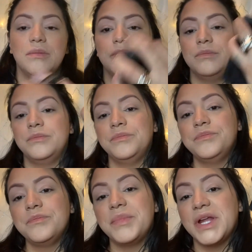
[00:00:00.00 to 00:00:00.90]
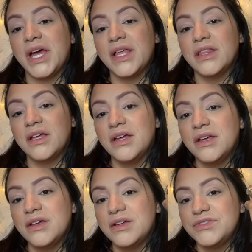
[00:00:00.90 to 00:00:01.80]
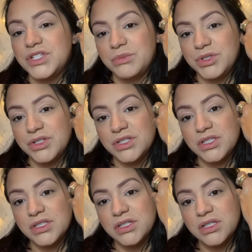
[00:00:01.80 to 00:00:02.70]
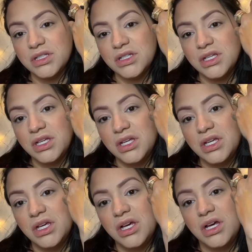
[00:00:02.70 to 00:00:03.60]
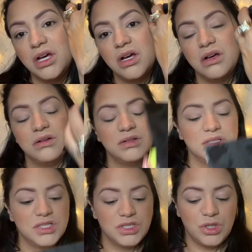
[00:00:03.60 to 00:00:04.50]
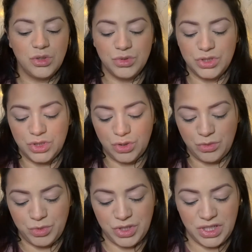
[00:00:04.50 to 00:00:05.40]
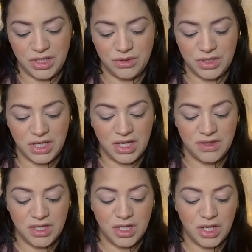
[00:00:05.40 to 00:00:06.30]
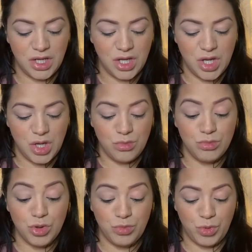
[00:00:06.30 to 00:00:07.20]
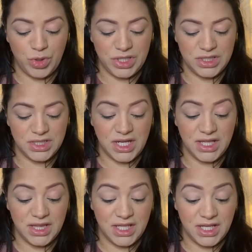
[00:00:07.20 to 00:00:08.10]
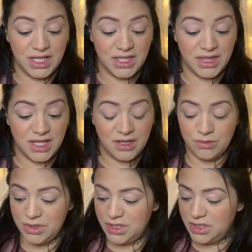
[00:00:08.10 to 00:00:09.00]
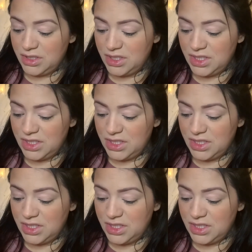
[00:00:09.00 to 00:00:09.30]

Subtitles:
But I love shimmers. Oh, so pretty. Okay, and then Moo Point. I like that one.